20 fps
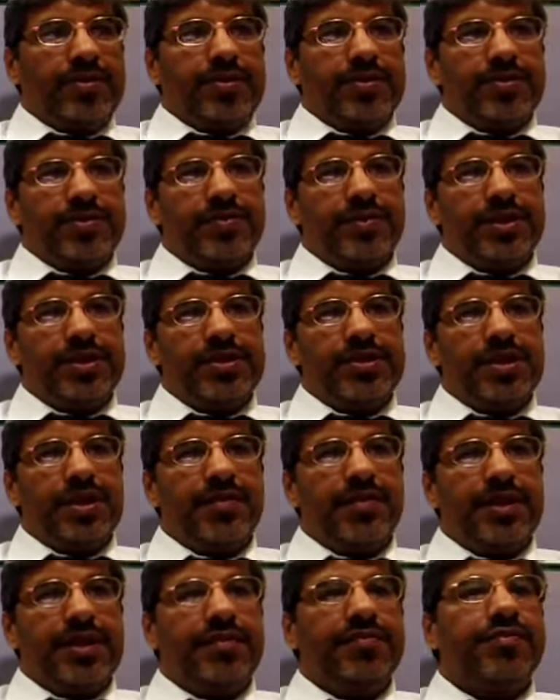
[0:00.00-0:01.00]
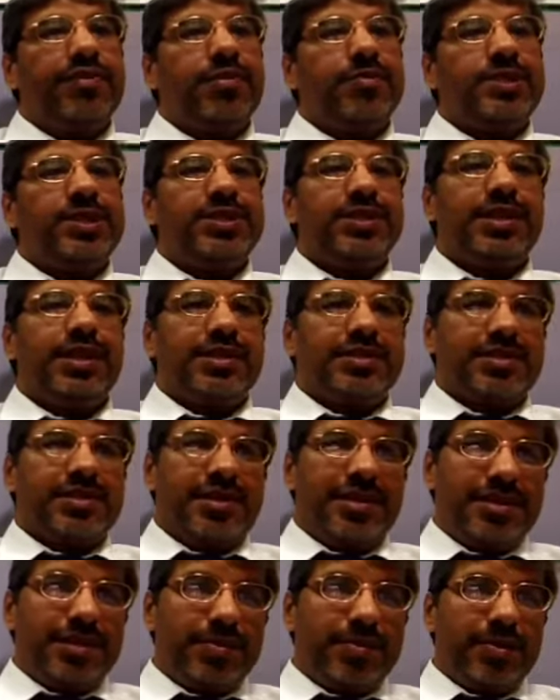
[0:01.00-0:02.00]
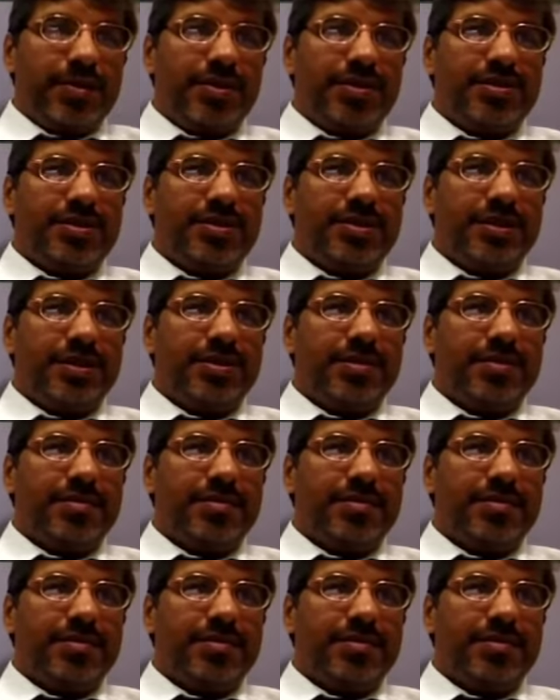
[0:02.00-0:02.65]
So what is our information exchange policy?